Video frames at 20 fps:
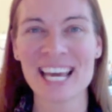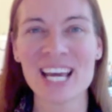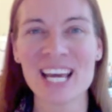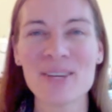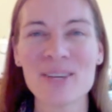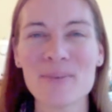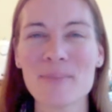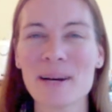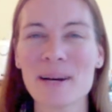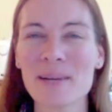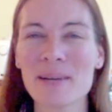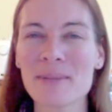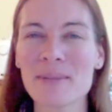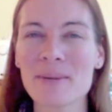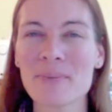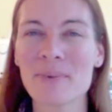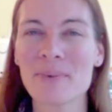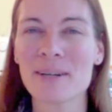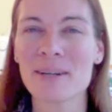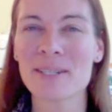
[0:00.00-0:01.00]
you might be
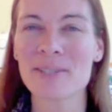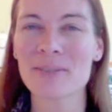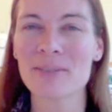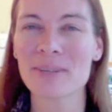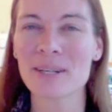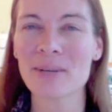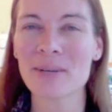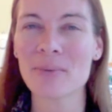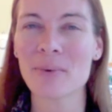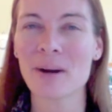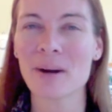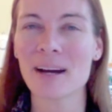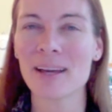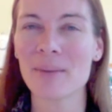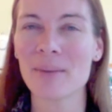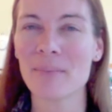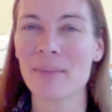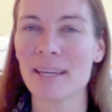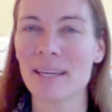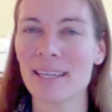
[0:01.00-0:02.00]
wondering why
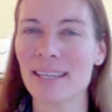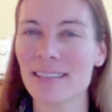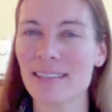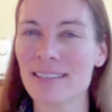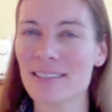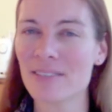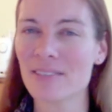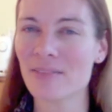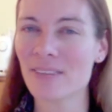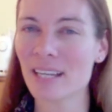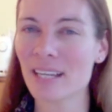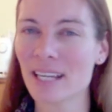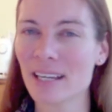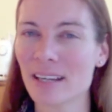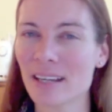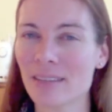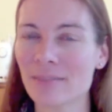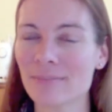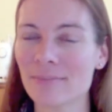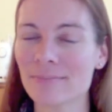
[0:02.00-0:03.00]
I'm making this
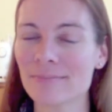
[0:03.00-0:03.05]
video.